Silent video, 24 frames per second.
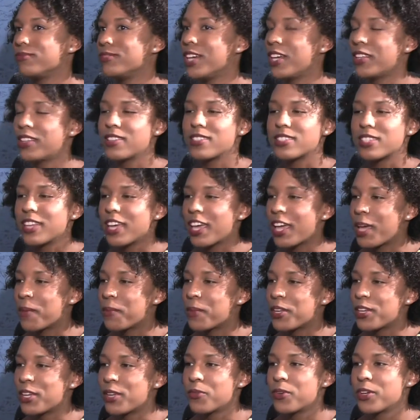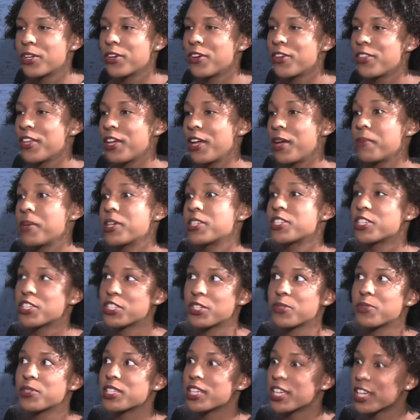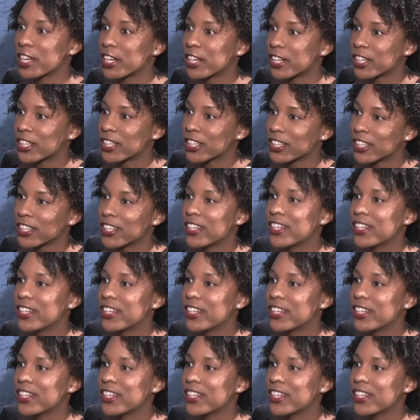Nothing's in Hammond, didn't want to go there. My sister was here,